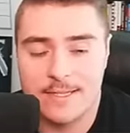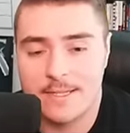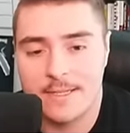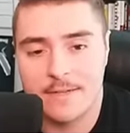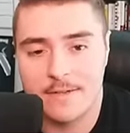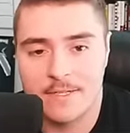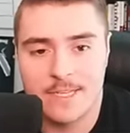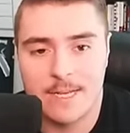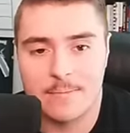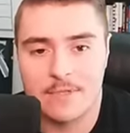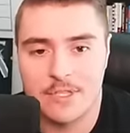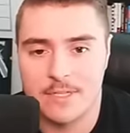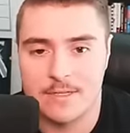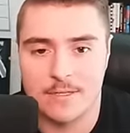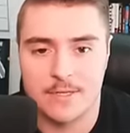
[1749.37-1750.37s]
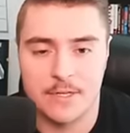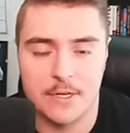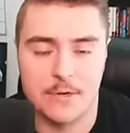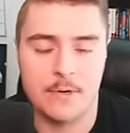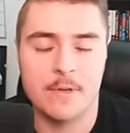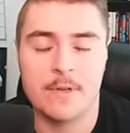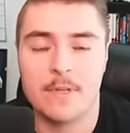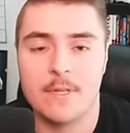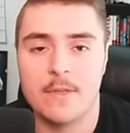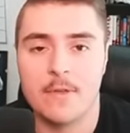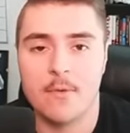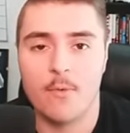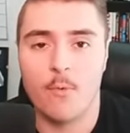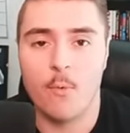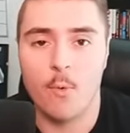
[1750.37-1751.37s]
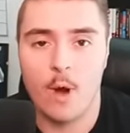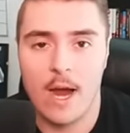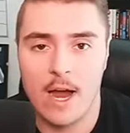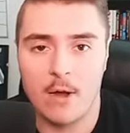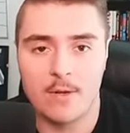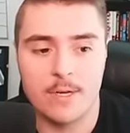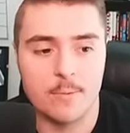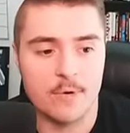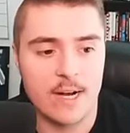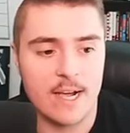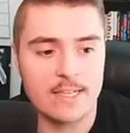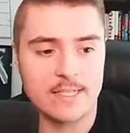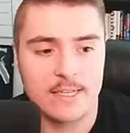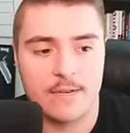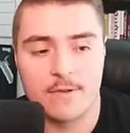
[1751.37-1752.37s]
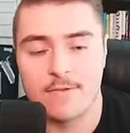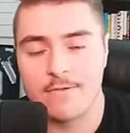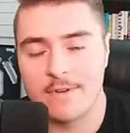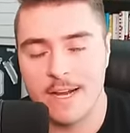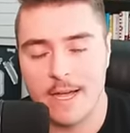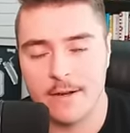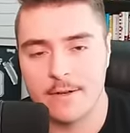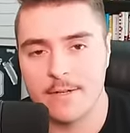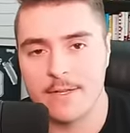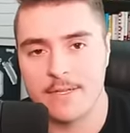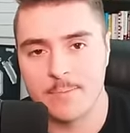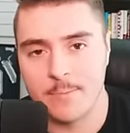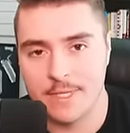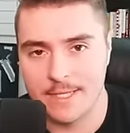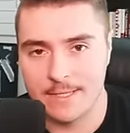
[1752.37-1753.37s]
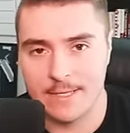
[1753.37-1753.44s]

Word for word: It's an interception. So Wow, Nebraska rattled us big